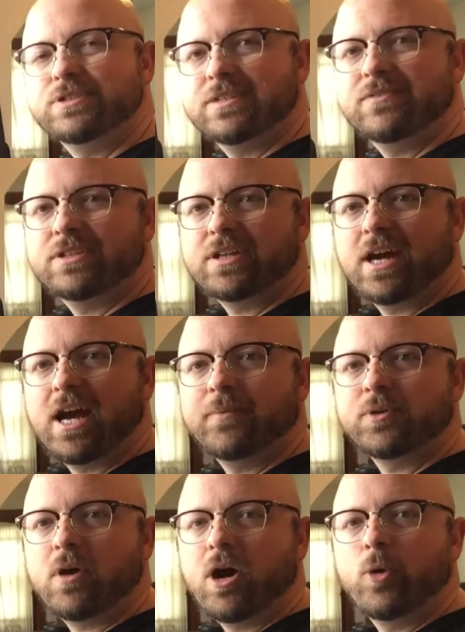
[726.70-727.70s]
of the time,
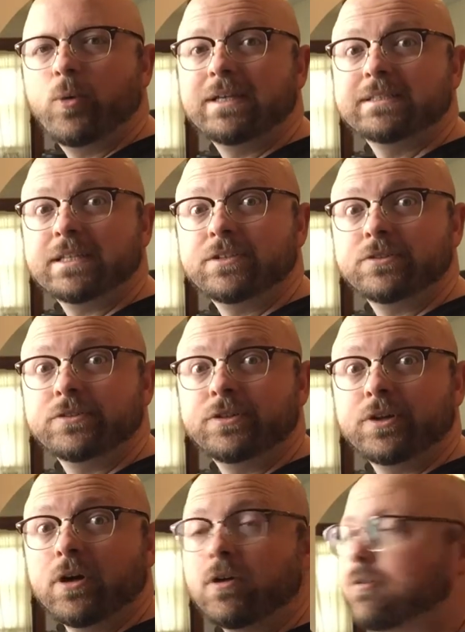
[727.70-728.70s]
you always end on
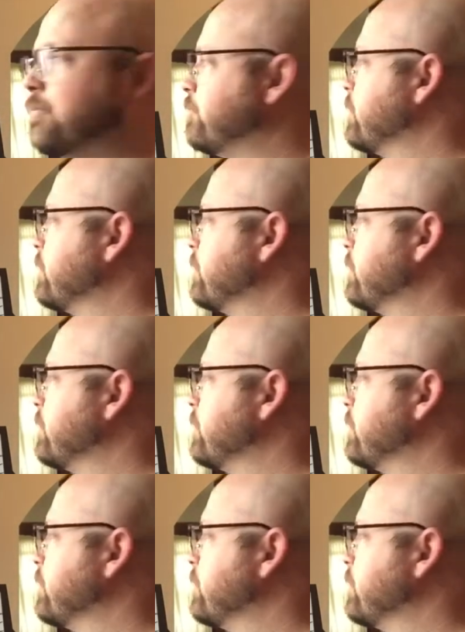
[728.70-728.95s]
do.